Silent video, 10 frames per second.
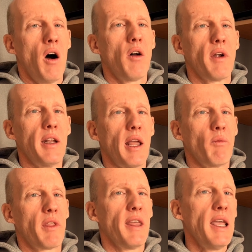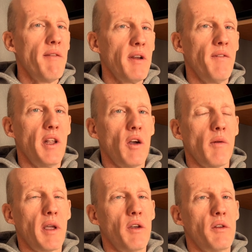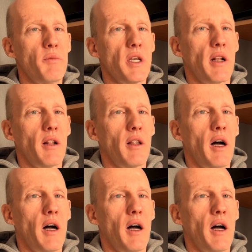Alright, and with every video on my YouTube channel,